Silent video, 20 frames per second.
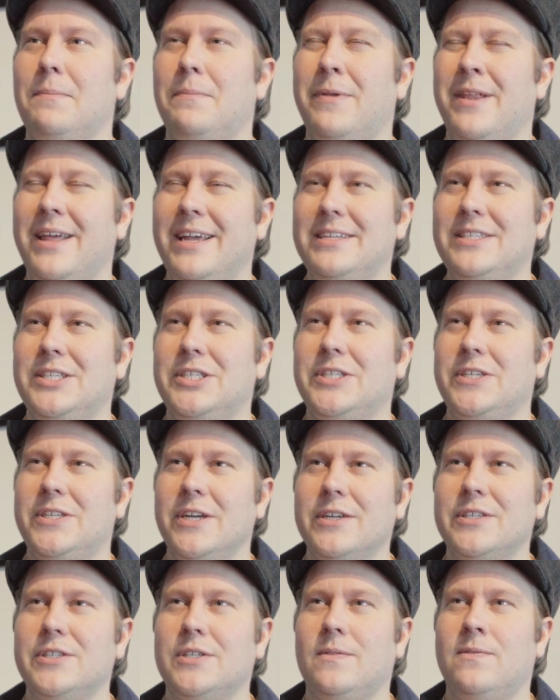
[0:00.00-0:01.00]
played
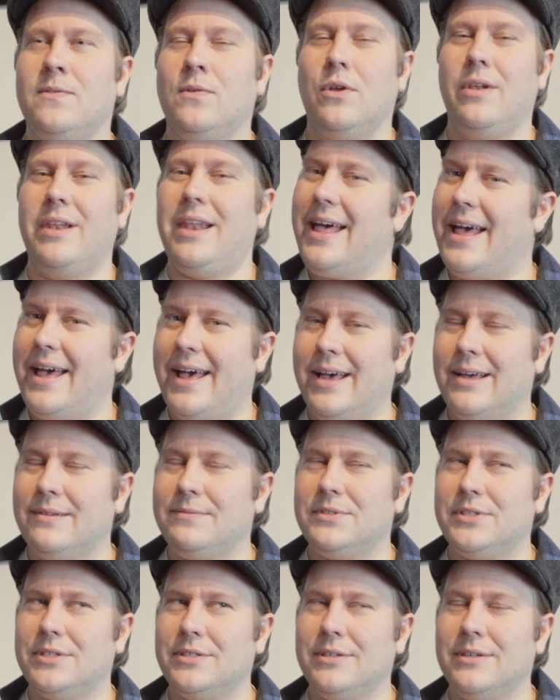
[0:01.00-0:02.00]
just for
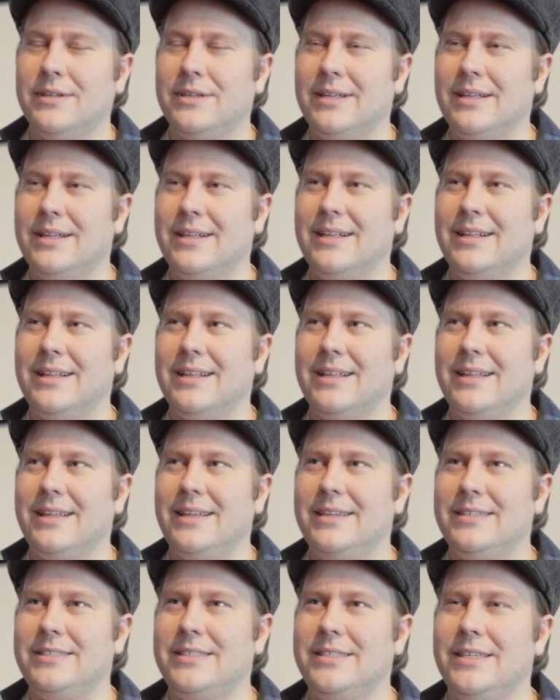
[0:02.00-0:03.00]
laughs.
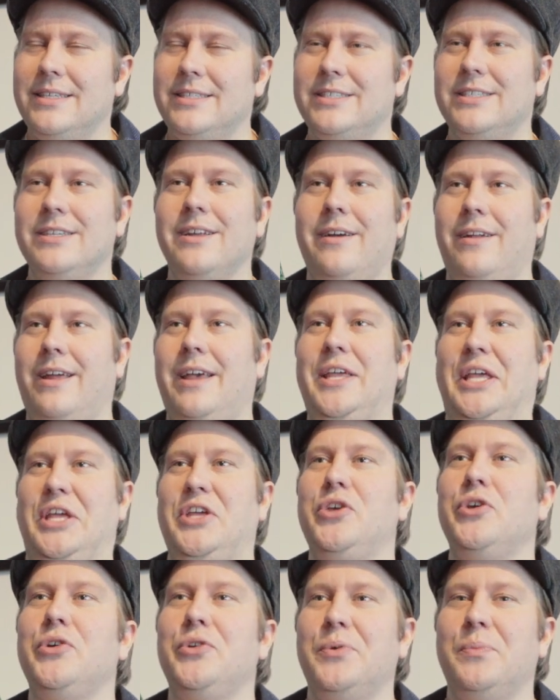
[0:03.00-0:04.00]
It's not a
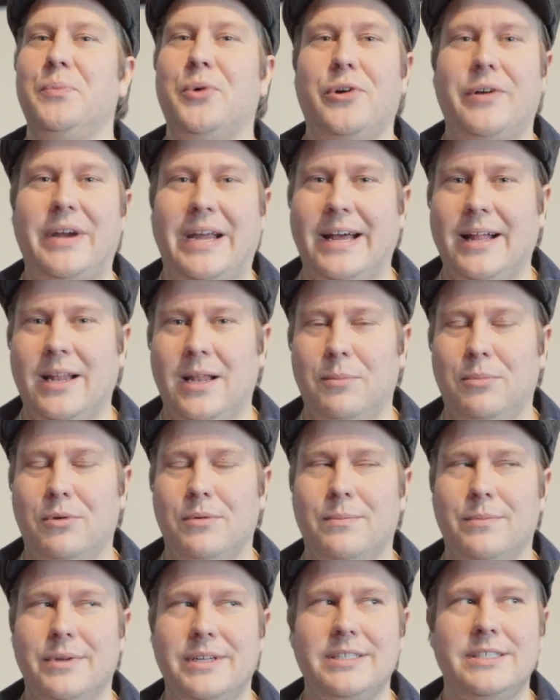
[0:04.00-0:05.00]
humor
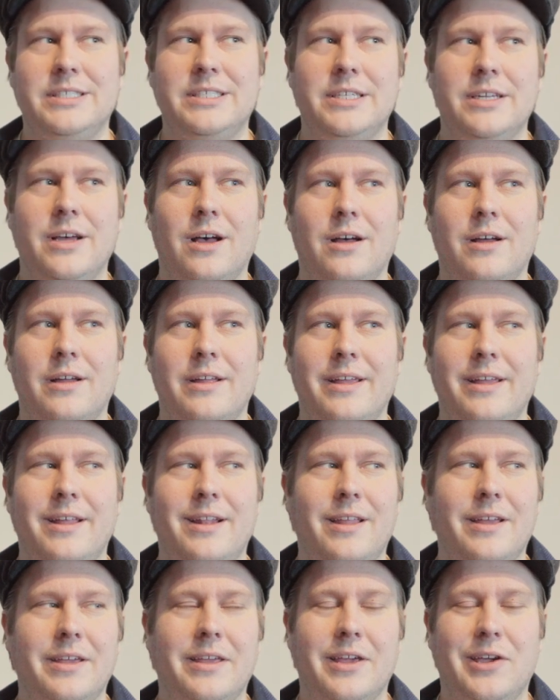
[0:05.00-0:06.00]
album. It's not
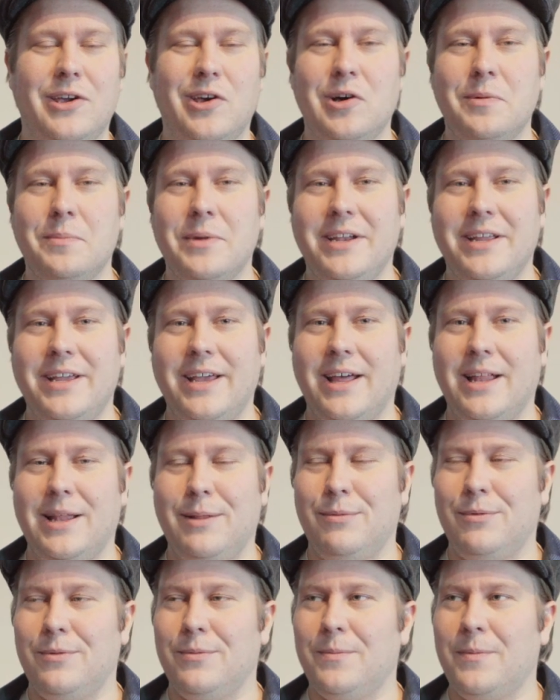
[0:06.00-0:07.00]
like a comedy
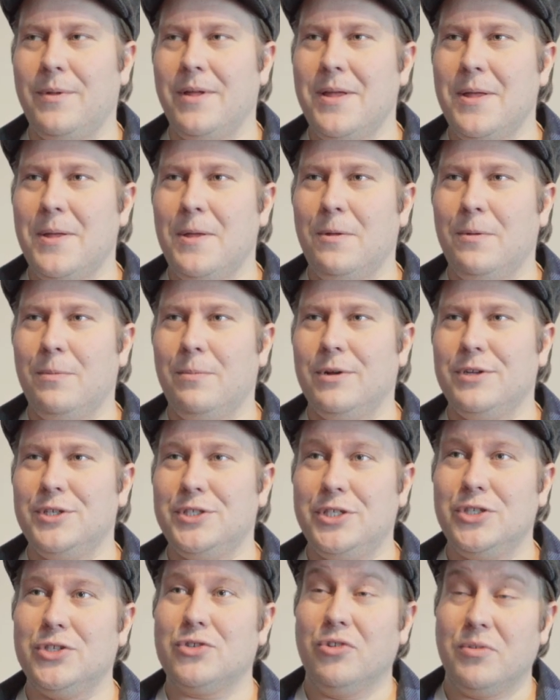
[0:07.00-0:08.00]
album. But
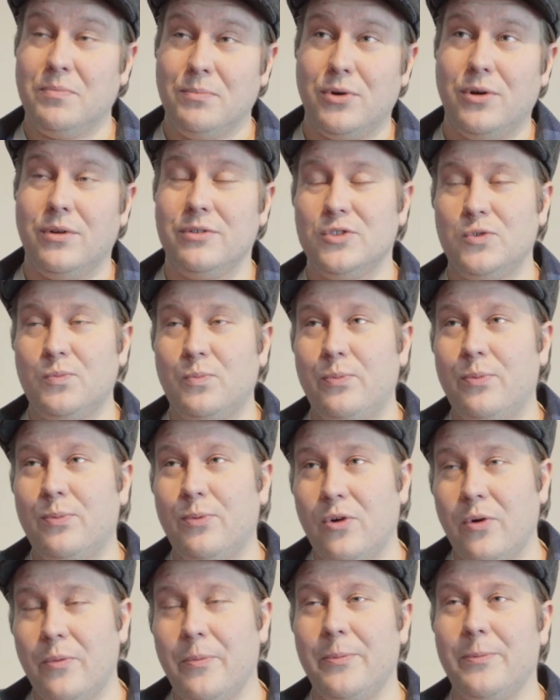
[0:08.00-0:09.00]
She's Going Bald is
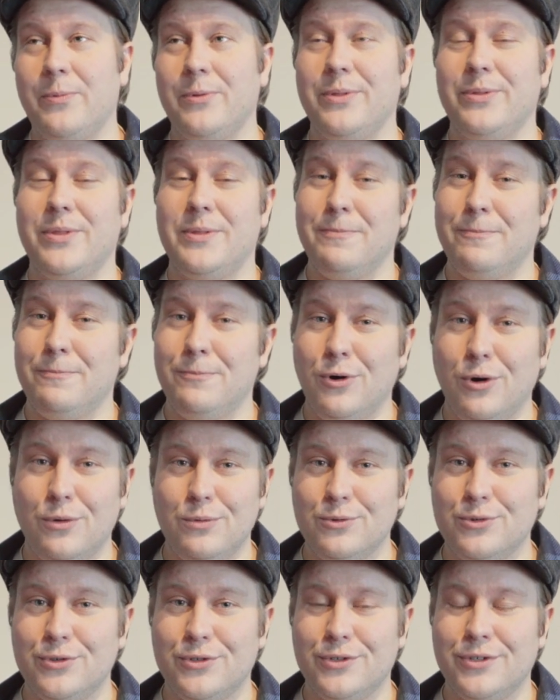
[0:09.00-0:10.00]
probably the
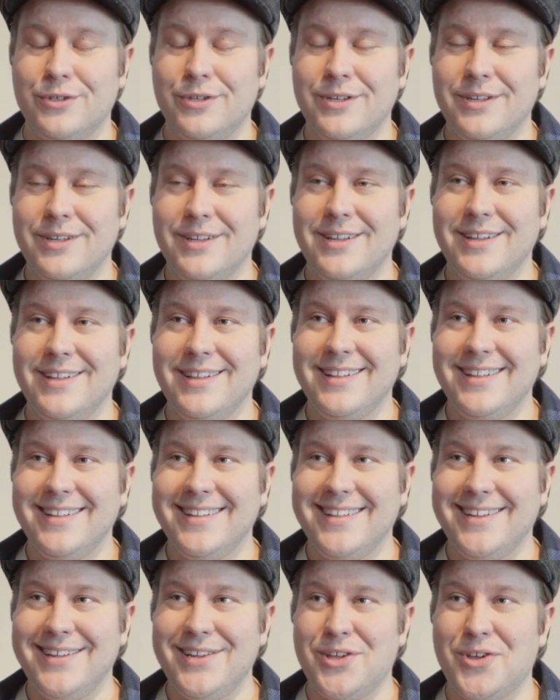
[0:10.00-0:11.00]
most
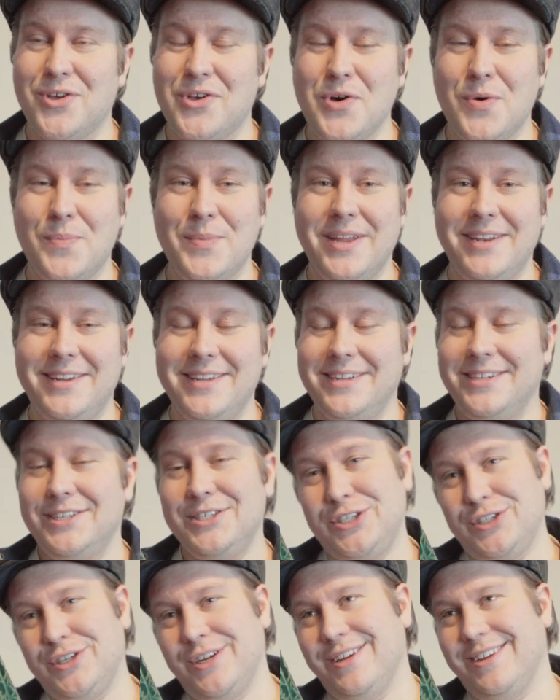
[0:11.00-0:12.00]

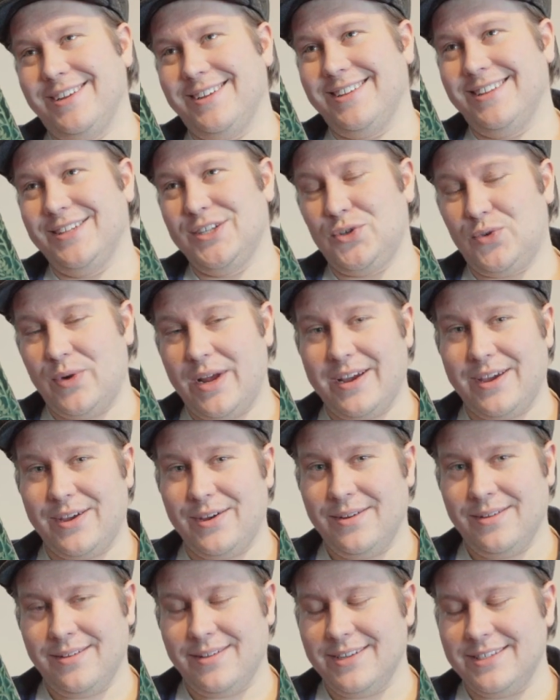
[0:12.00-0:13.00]
comedy-ish track
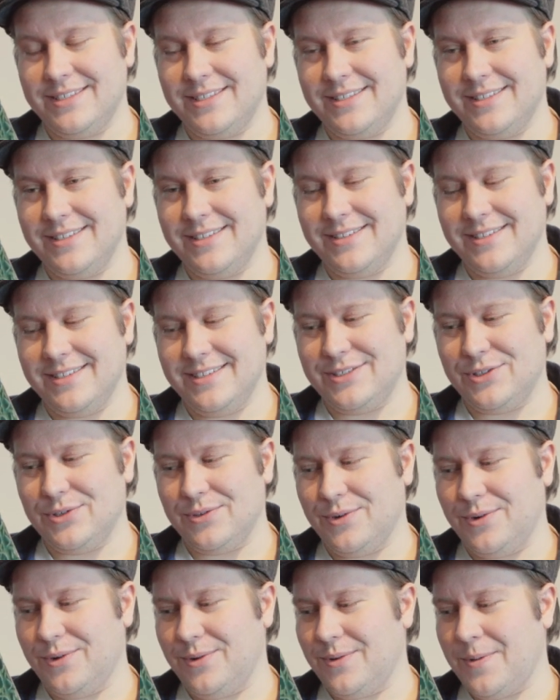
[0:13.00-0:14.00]
on this
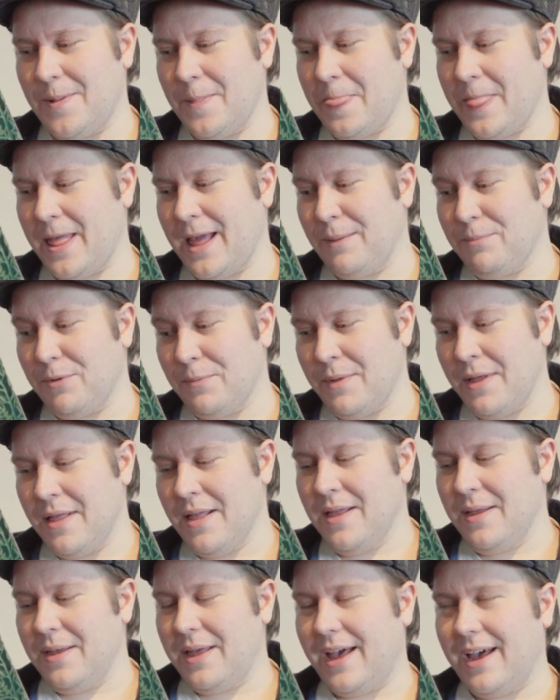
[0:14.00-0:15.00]
whole album.
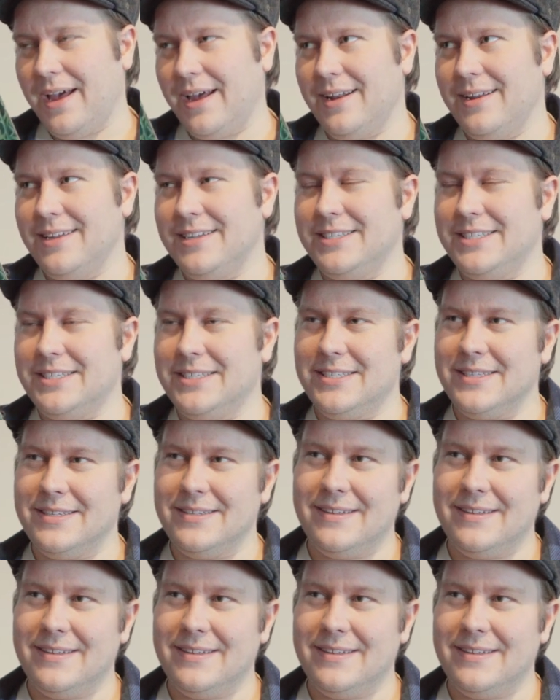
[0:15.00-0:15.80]
And it's